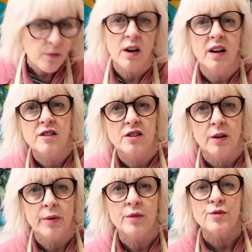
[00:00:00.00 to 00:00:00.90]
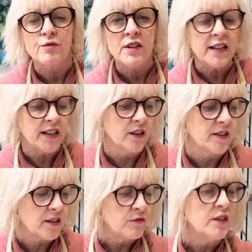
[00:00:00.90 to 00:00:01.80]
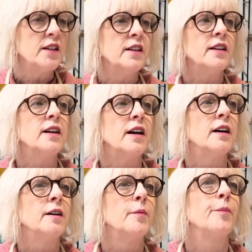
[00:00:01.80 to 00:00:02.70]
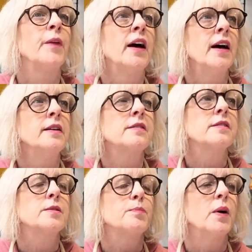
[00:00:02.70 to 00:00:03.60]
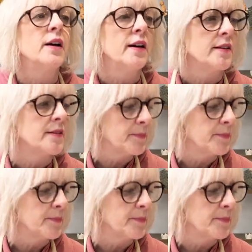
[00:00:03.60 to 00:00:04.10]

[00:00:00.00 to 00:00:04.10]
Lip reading: workshop. It was really good. It really inspired